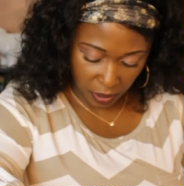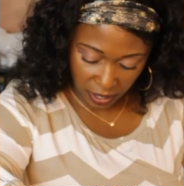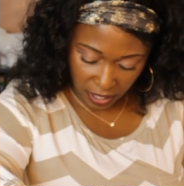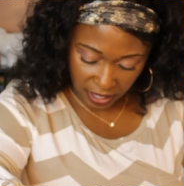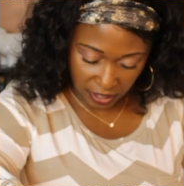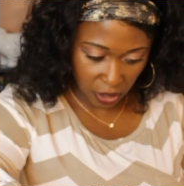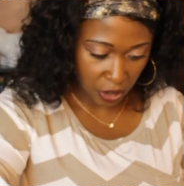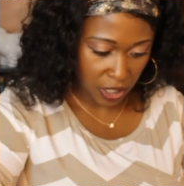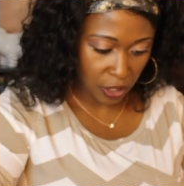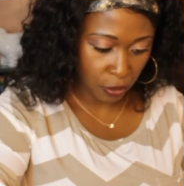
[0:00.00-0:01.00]
and then I
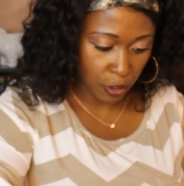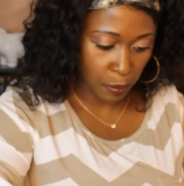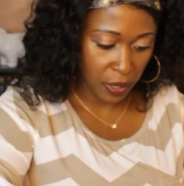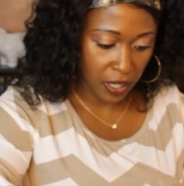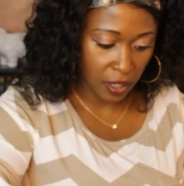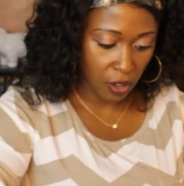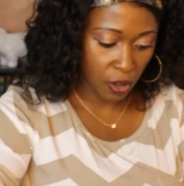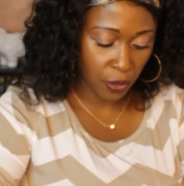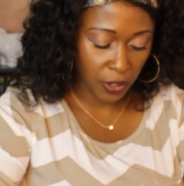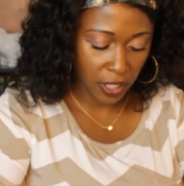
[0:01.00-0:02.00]
still need to rip it
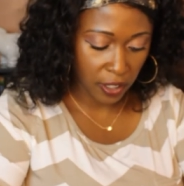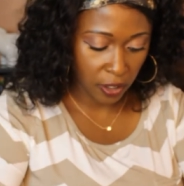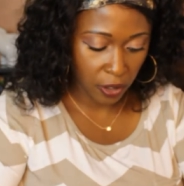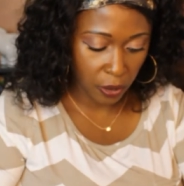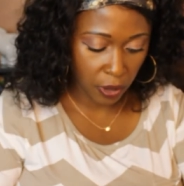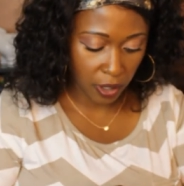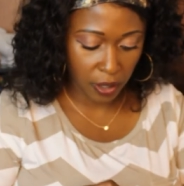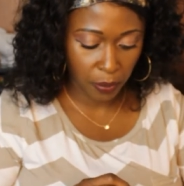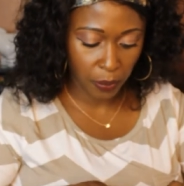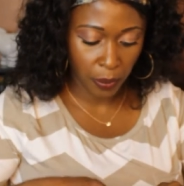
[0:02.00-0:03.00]
off here. Okay.